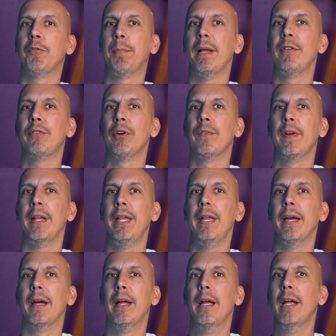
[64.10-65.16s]
space over
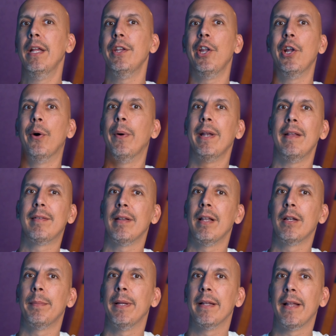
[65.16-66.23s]
here, you know, and it's a
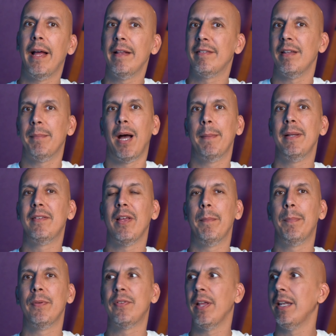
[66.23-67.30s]
little bit less. It might be
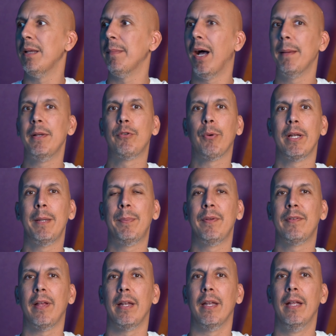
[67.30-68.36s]
10%, it might be
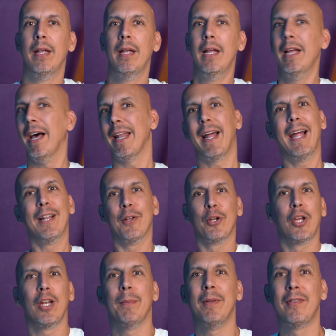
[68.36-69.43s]
20%. And I
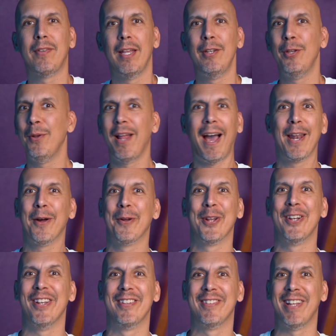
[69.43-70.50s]
look at them and say, Dude, I don't
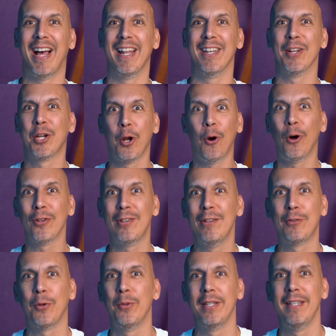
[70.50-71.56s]
understand. Of course,
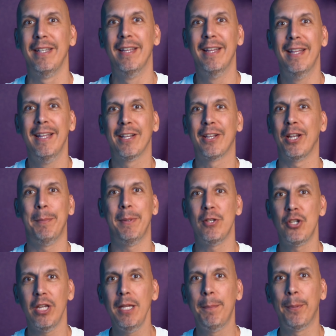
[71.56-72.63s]
it's only going to be
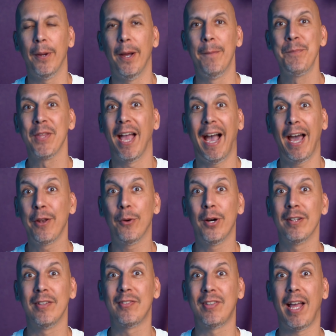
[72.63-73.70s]
cheaper. I don't
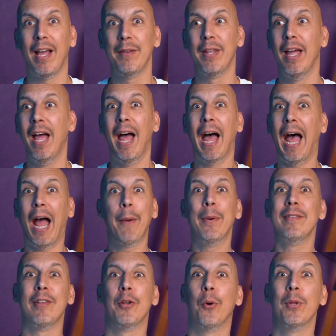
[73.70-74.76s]
understand how
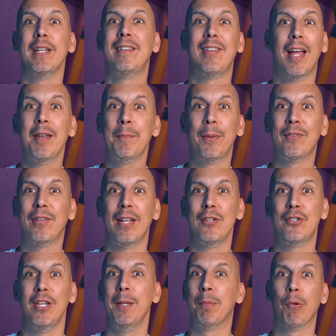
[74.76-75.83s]
is it only 10%
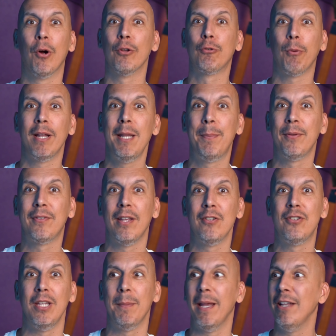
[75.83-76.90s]
cheaper or 20%
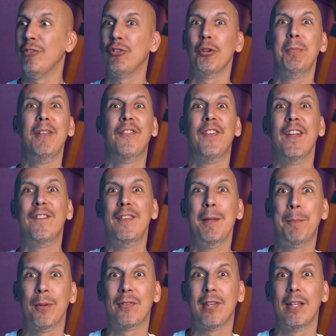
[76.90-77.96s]
cheaper? It should be
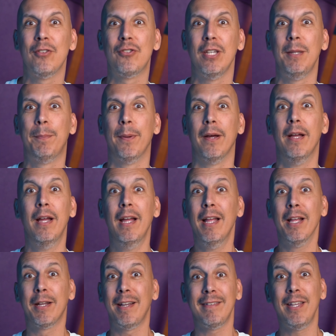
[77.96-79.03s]
50% cheaper
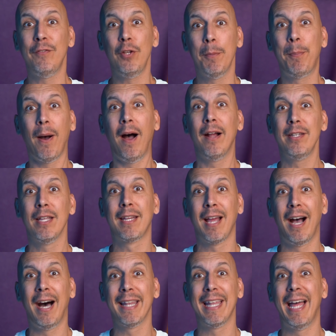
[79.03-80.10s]
because if you park your
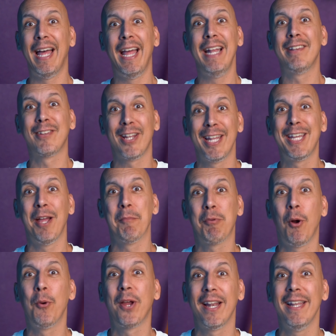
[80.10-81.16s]
car there, it's going to get
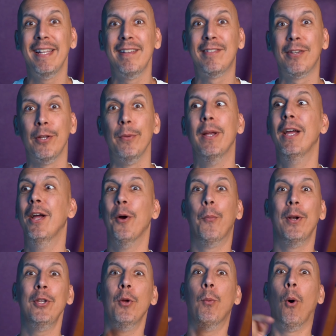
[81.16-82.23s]
broken into.
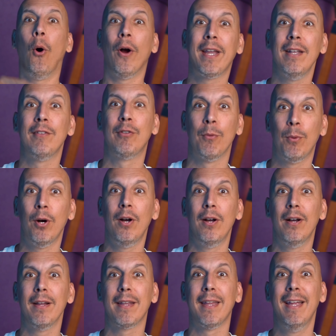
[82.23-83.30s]
When you walk into
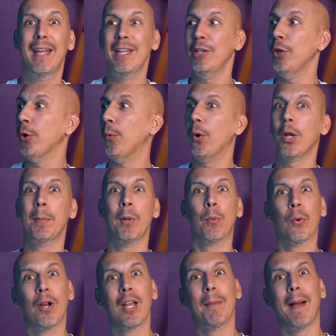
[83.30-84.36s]
work, you don't want to be
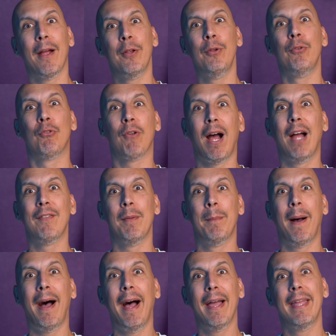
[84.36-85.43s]
worried about who's driving
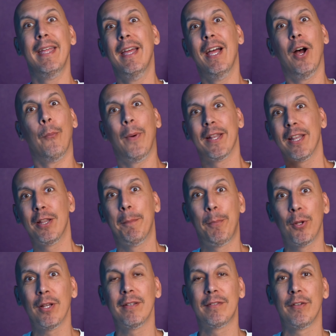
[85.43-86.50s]
by and whether the
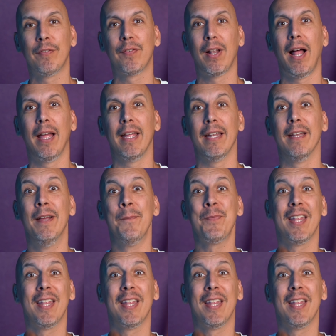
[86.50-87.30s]
bullets are flying.